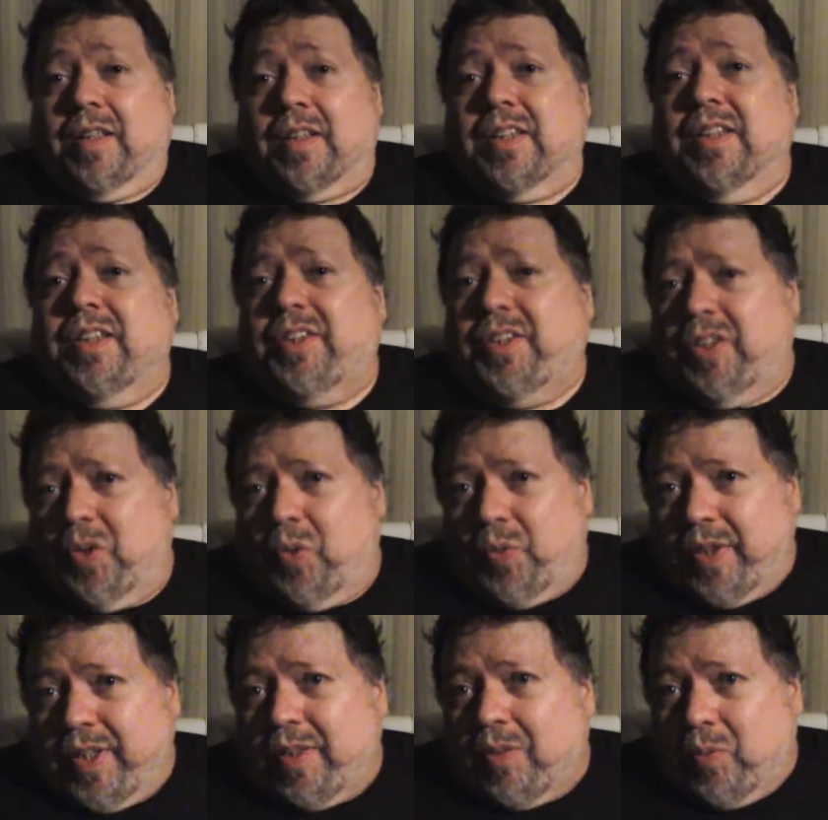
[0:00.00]
so
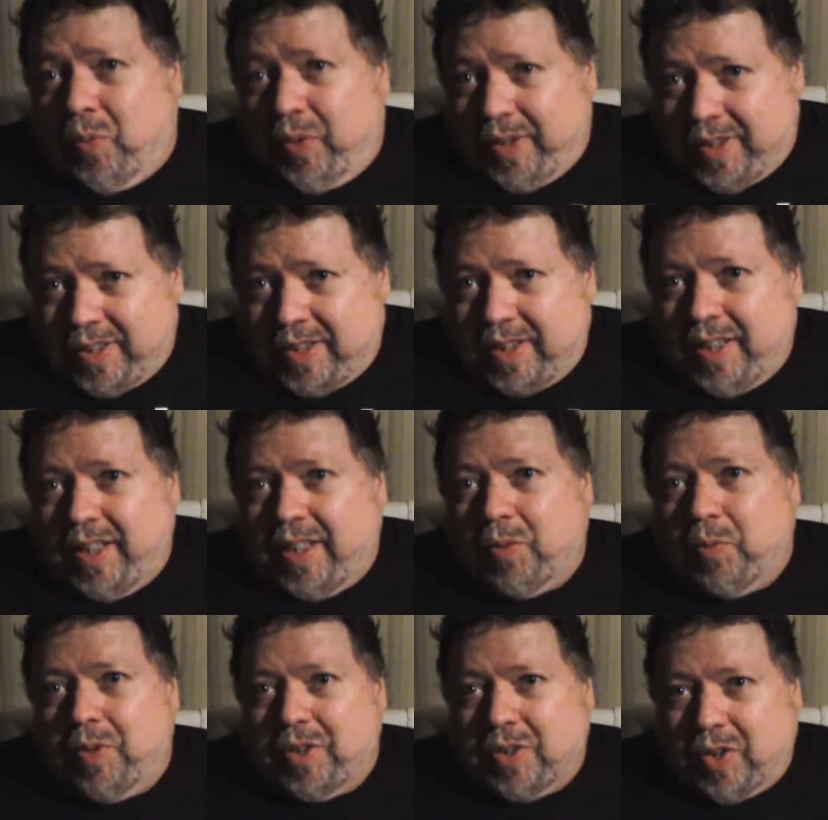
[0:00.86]
we
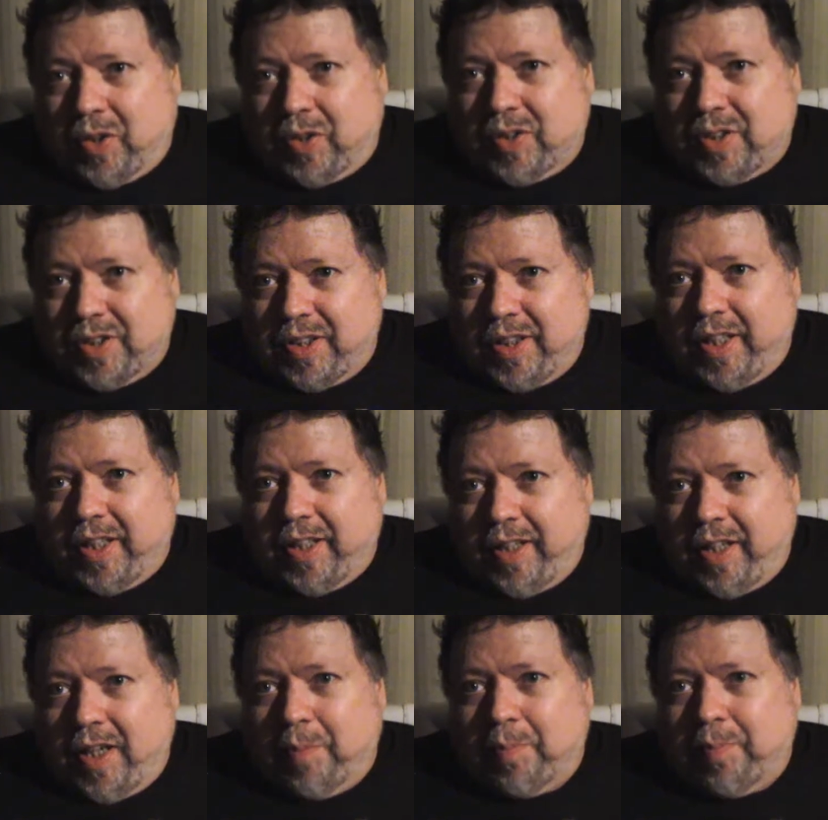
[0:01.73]
start
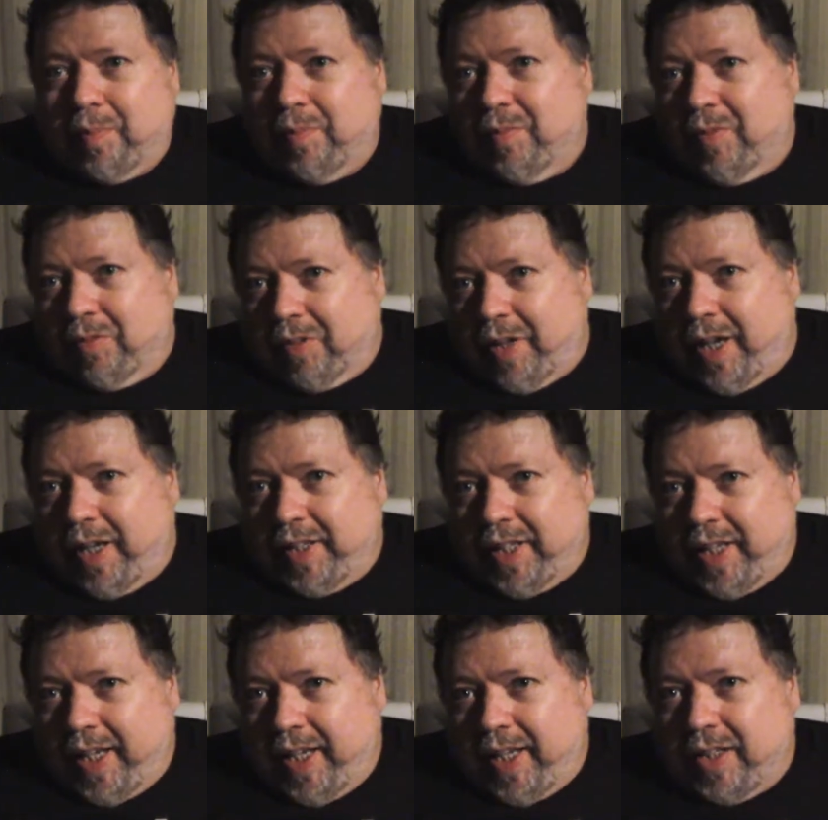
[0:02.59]
sneaking up around
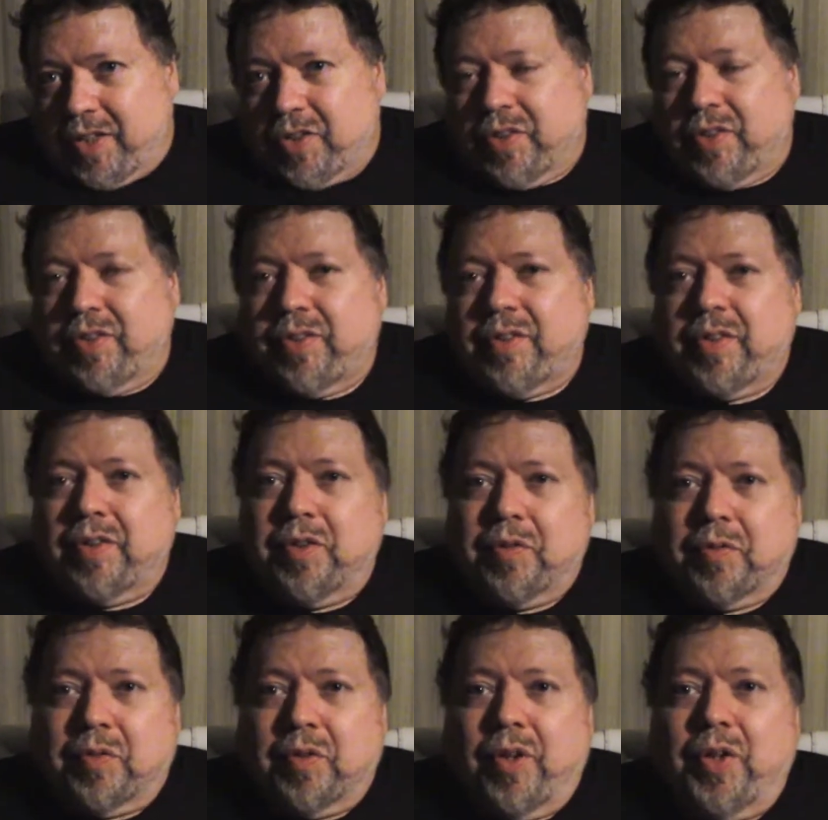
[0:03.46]
the hedges to the
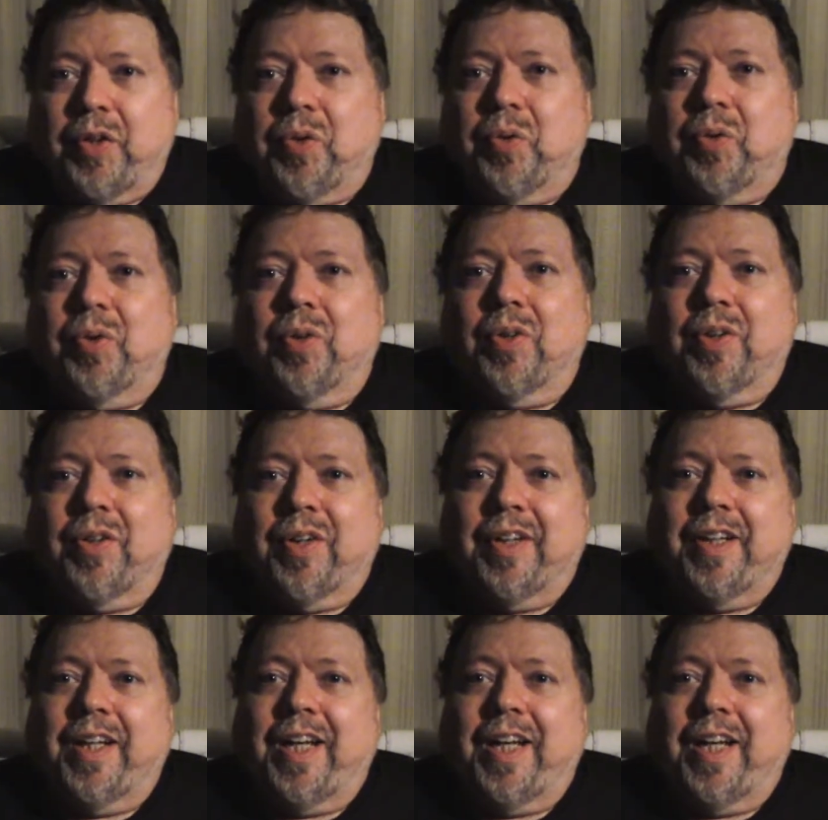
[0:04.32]
front door,